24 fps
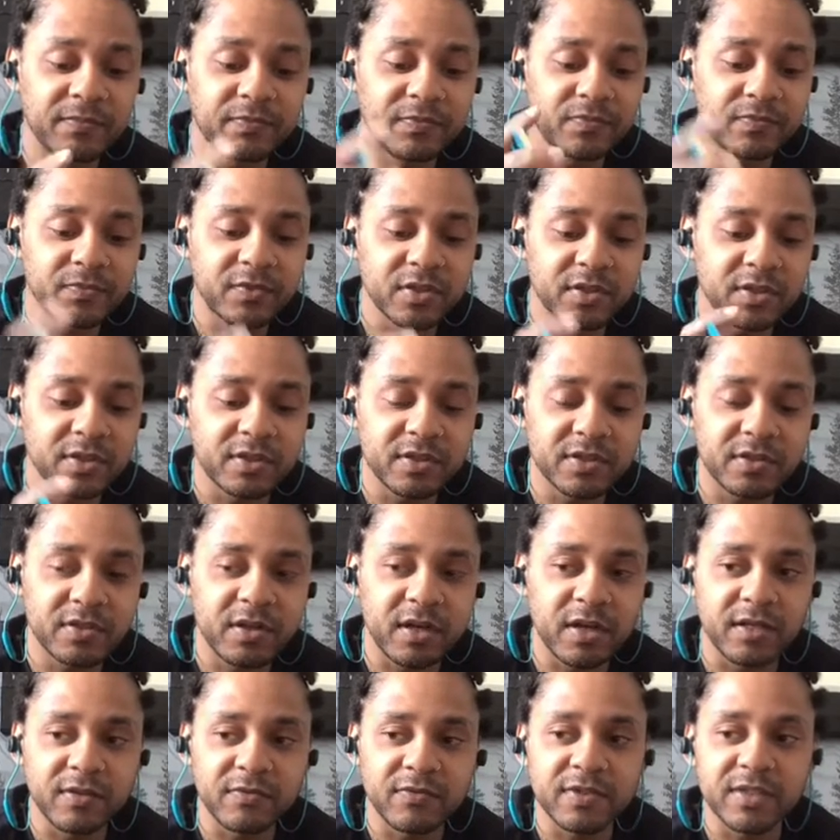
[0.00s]
Just kind
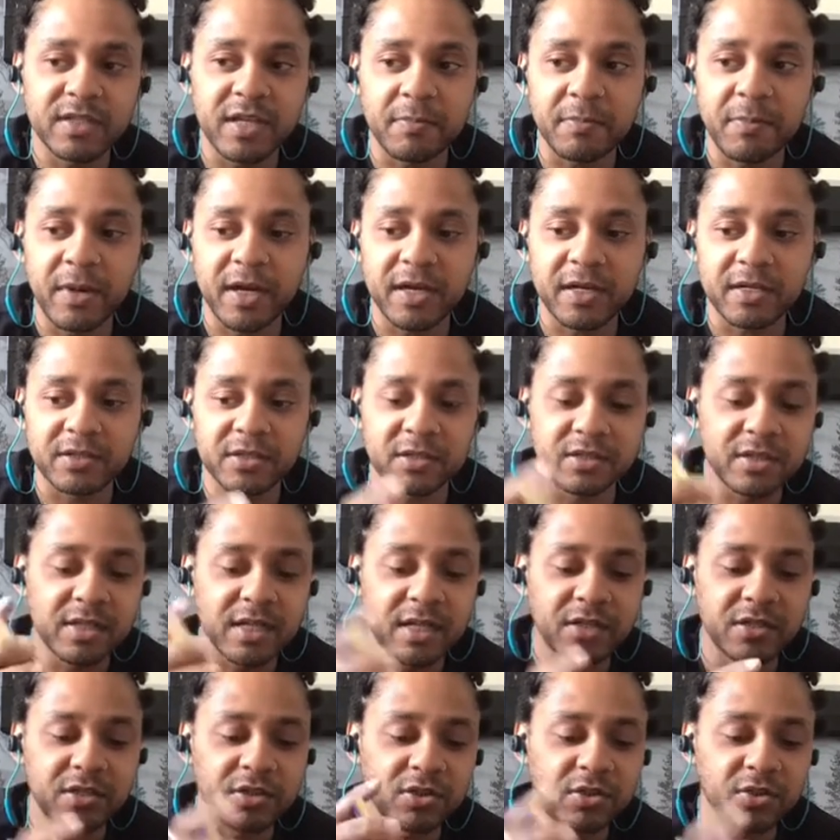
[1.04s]
of step back and just let
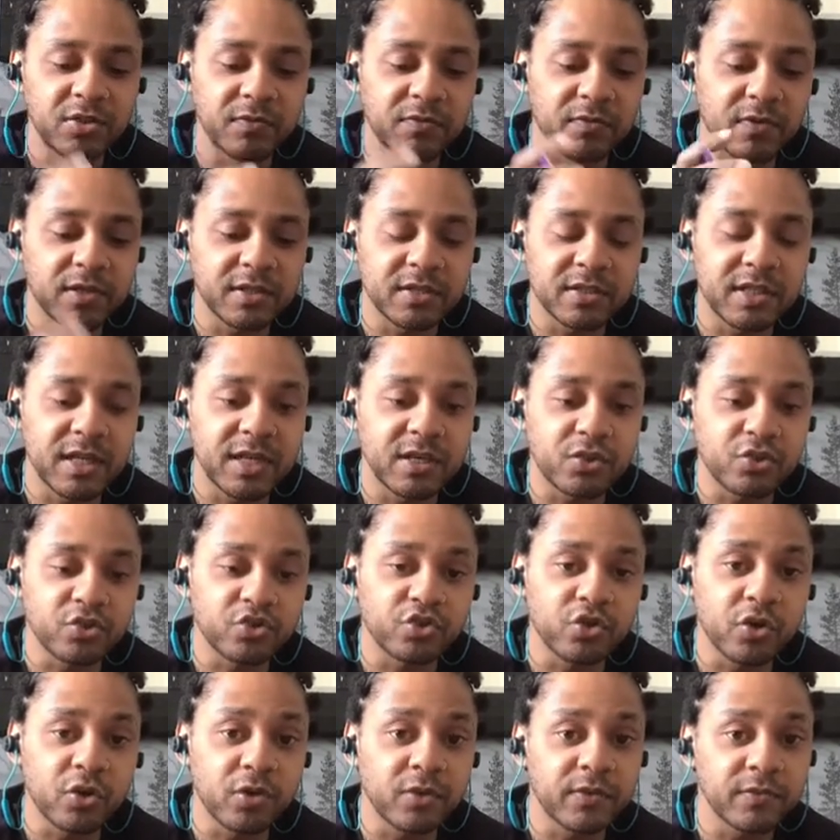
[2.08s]
the universe take
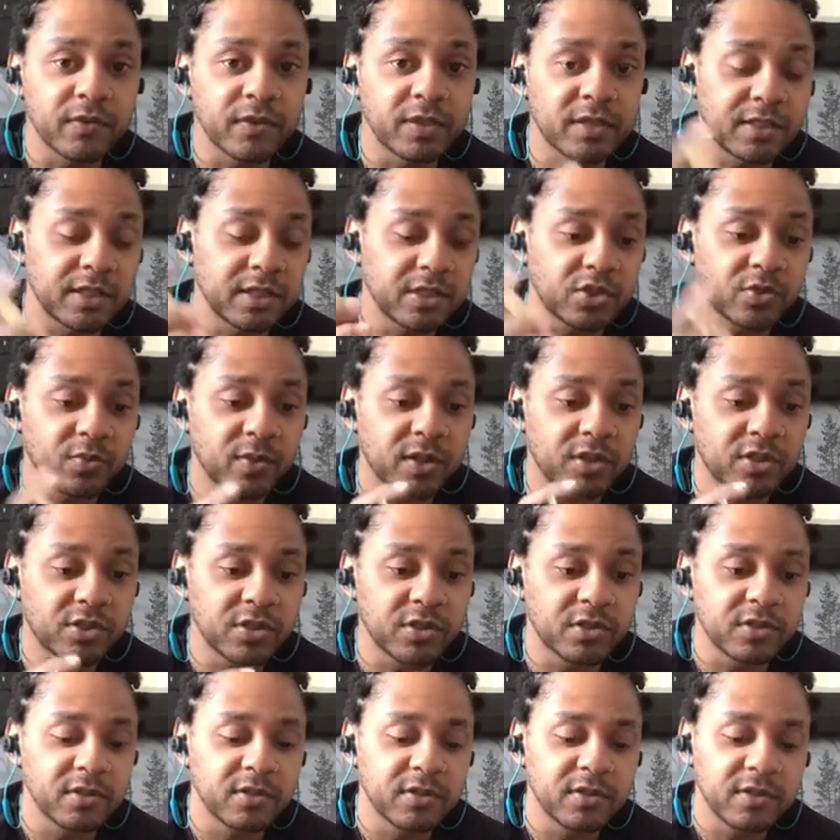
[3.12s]
control of the situation.
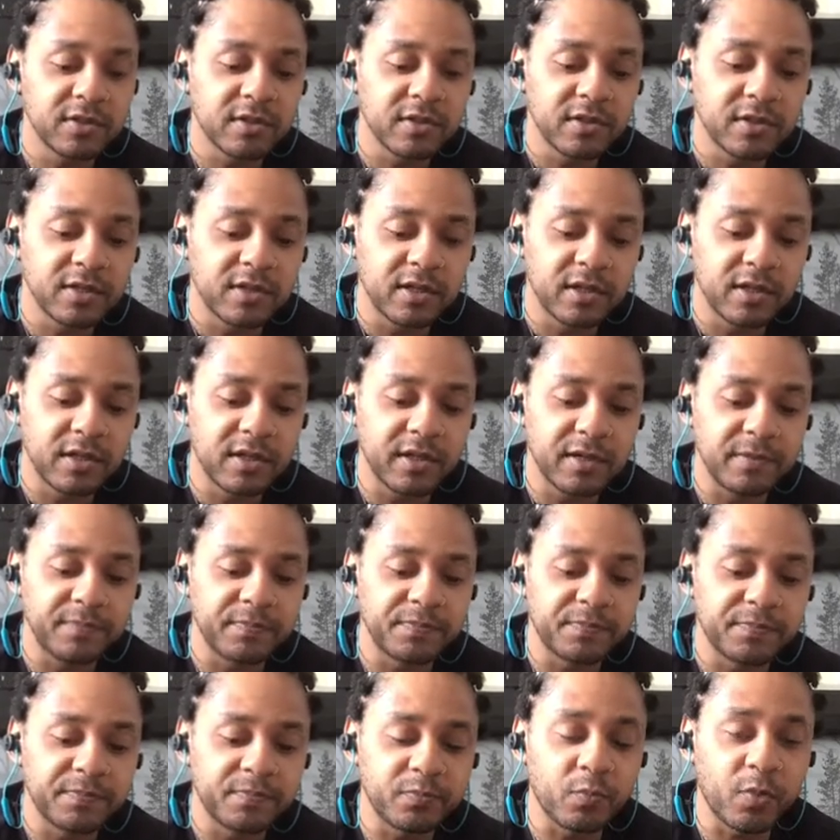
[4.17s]

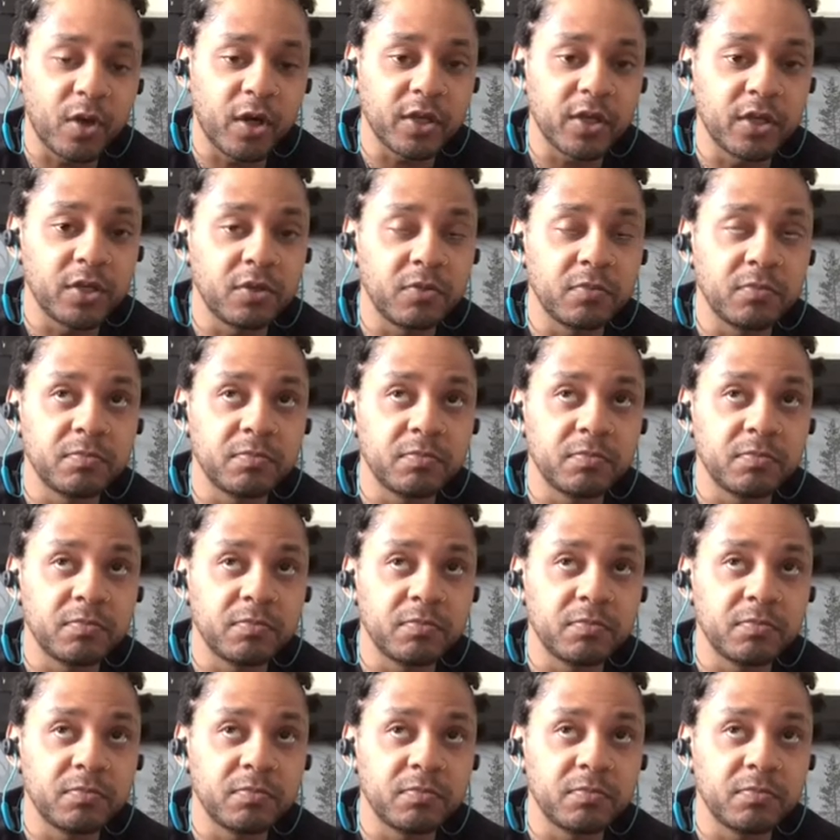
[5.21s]
While you